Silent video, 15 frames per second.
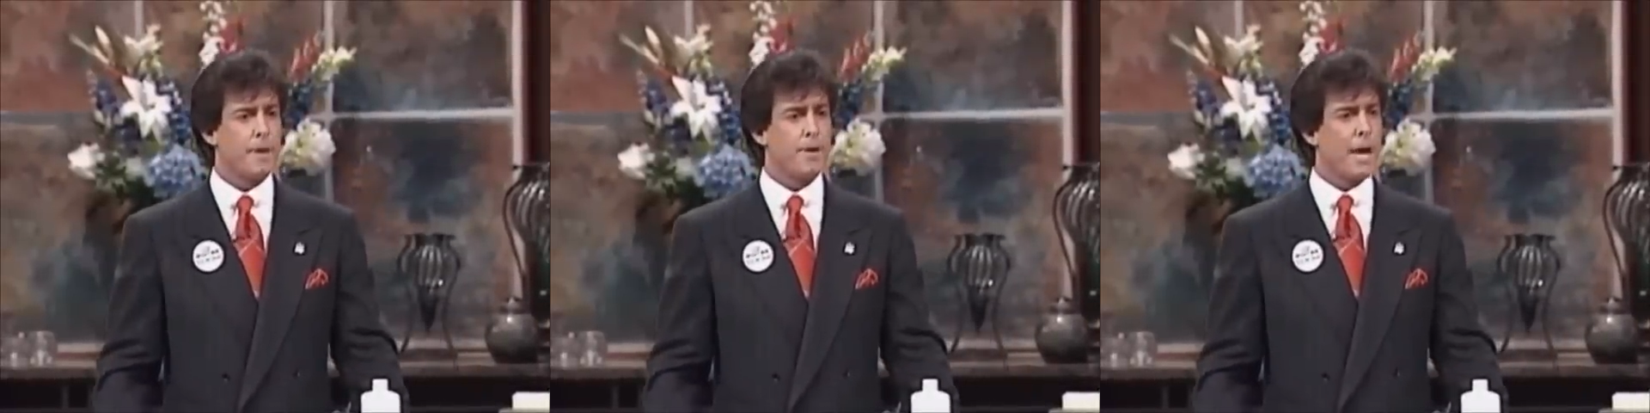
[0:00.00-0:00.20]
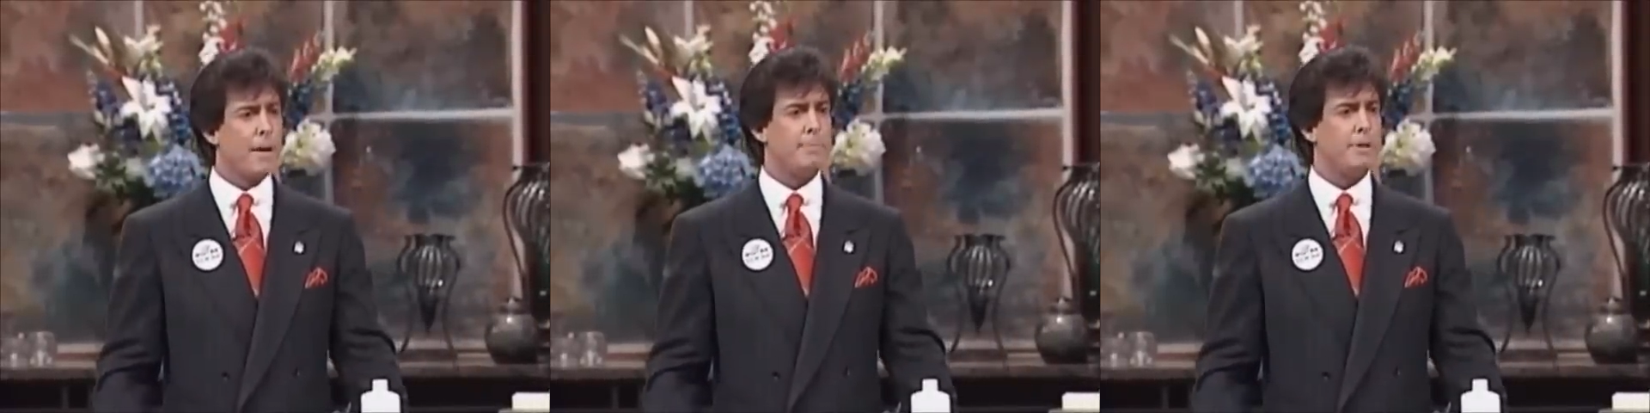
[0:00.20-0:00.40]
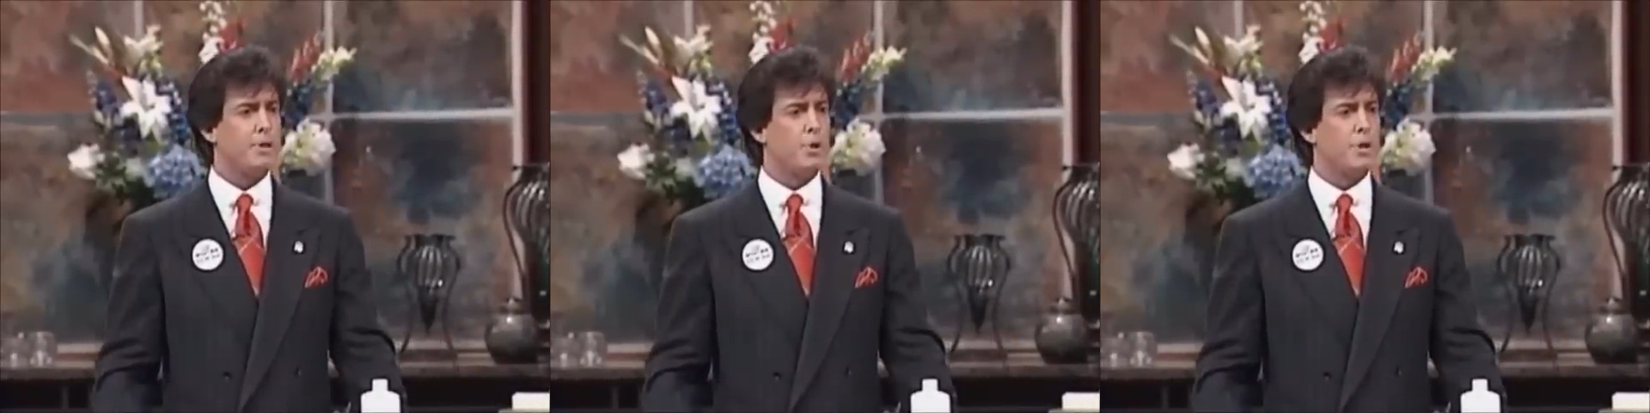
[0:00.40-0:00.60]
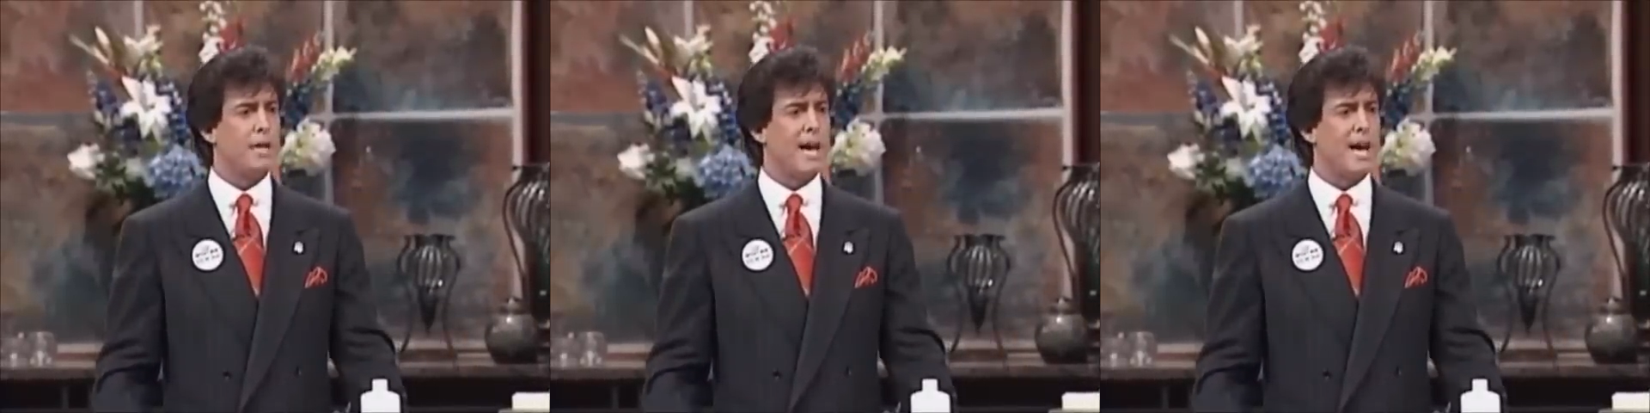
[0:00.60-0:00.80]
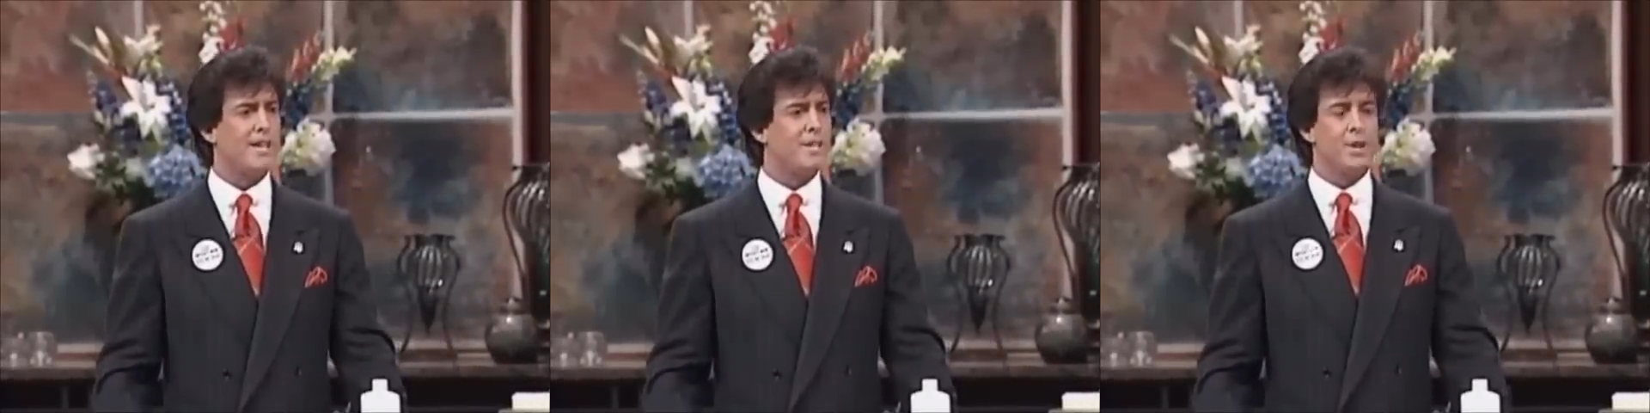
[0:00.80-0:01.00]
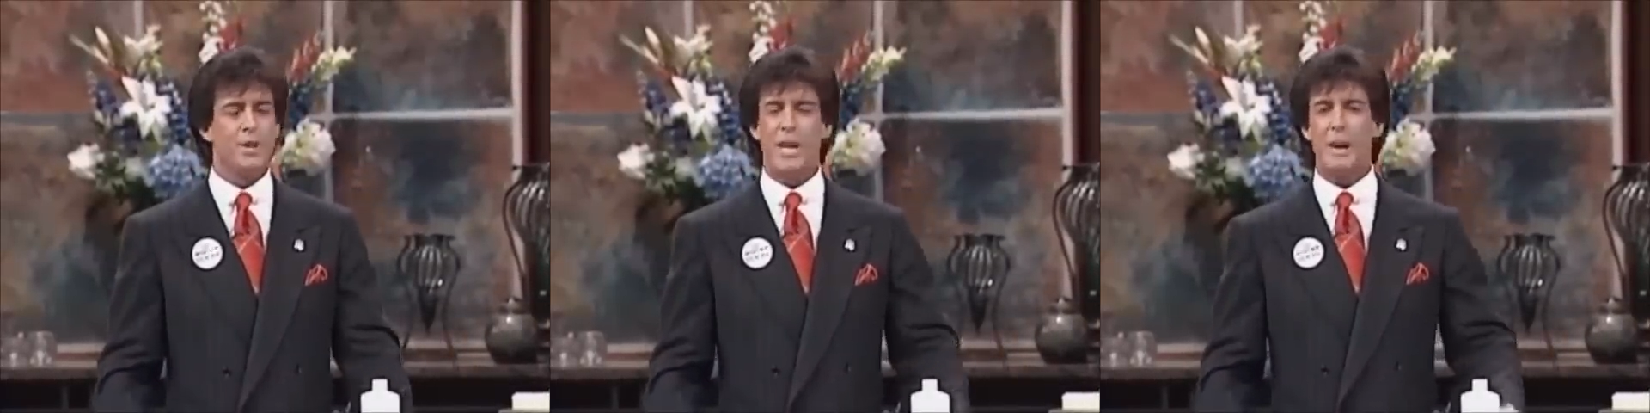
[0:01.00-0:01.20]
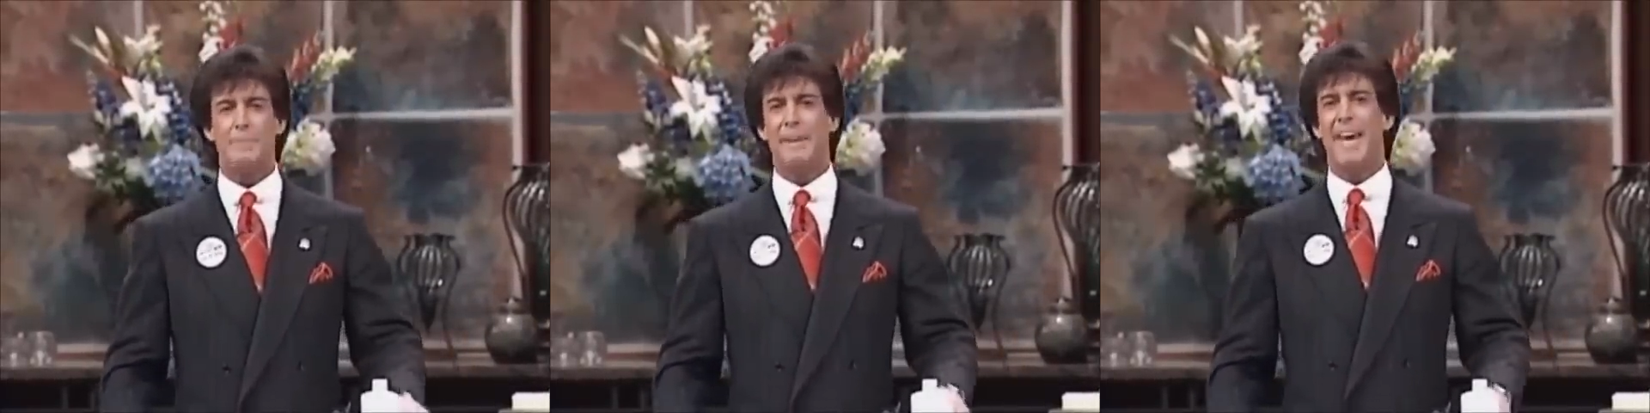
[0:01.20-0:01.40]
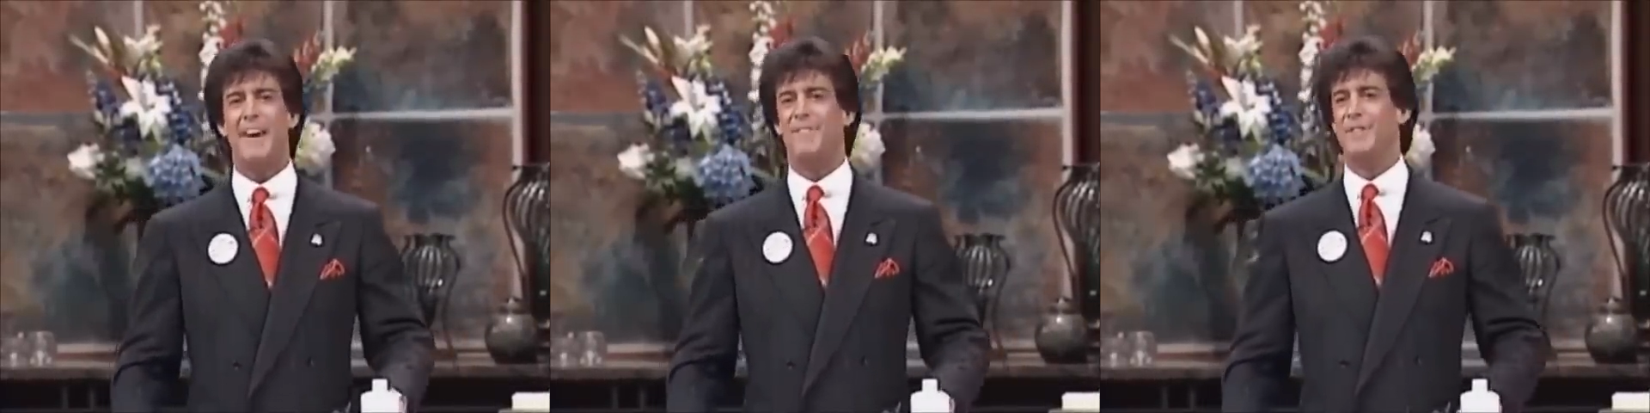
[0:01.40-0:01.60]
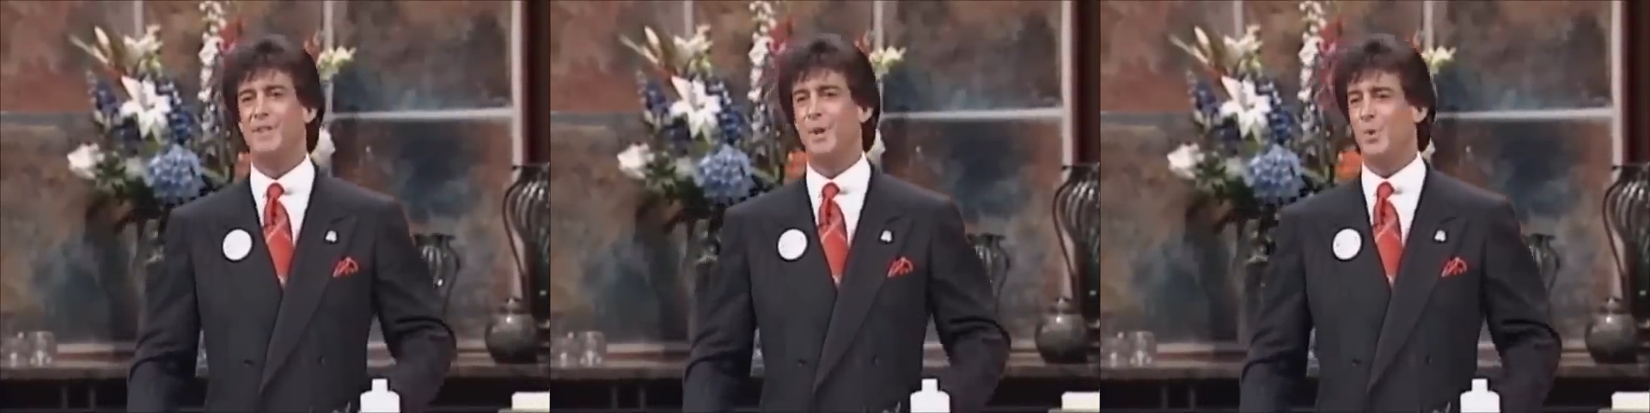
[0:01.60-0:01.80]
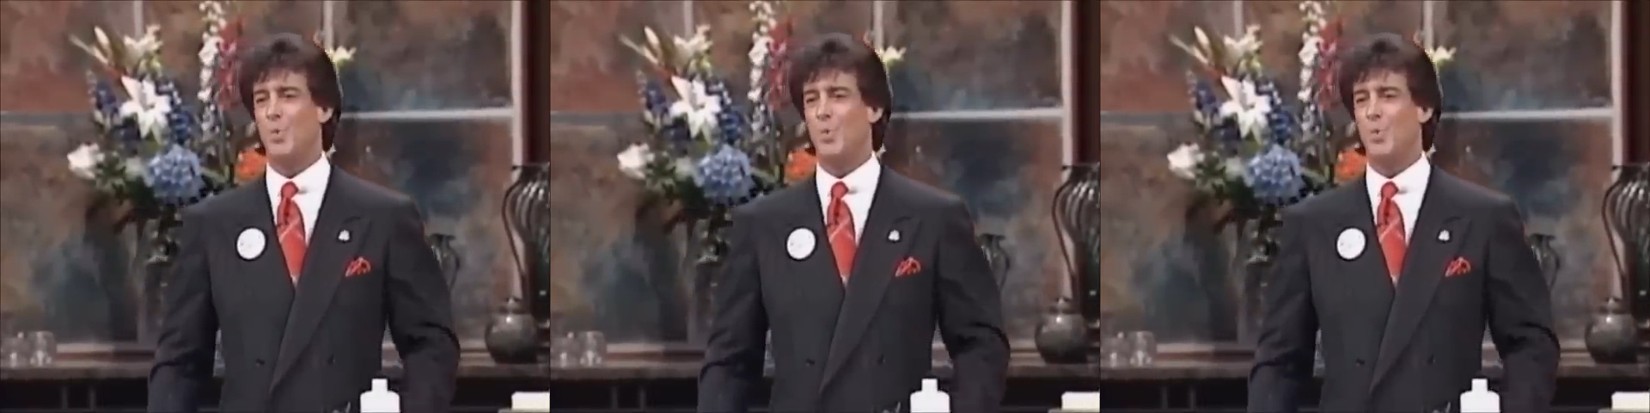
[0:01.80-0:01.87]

You can't be doing that. You can't be having